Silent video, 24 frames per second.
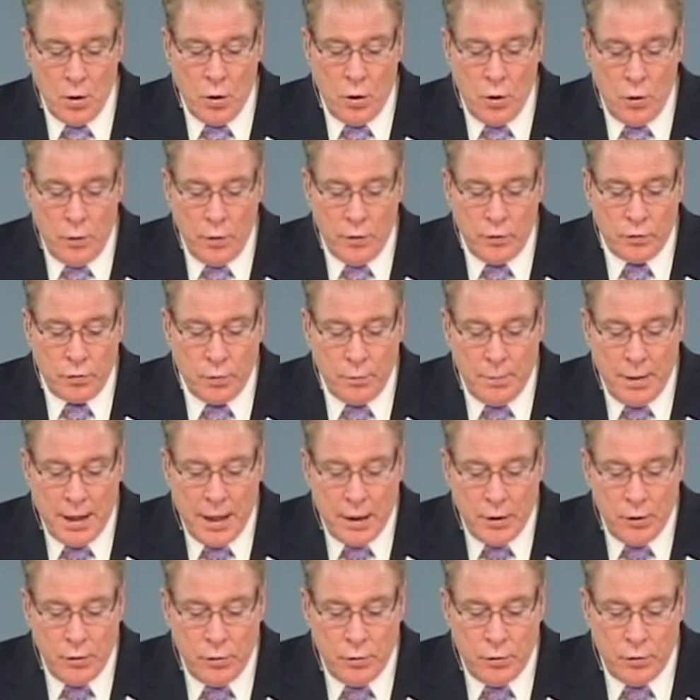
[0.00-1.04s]
Who is the
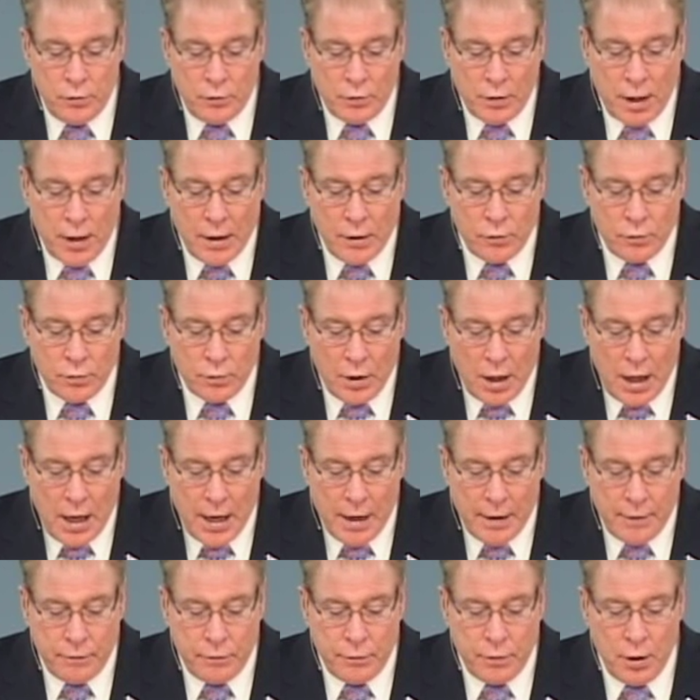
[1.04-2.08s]
man who desires
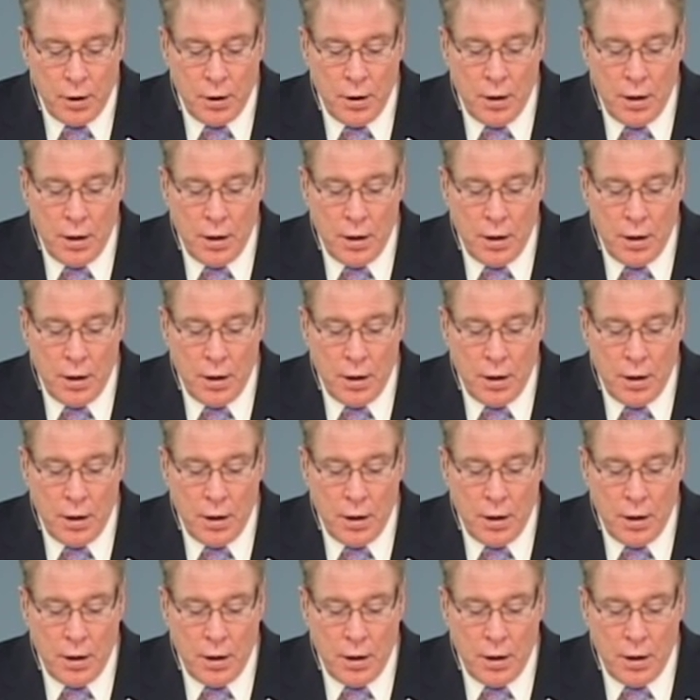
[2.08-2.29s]
life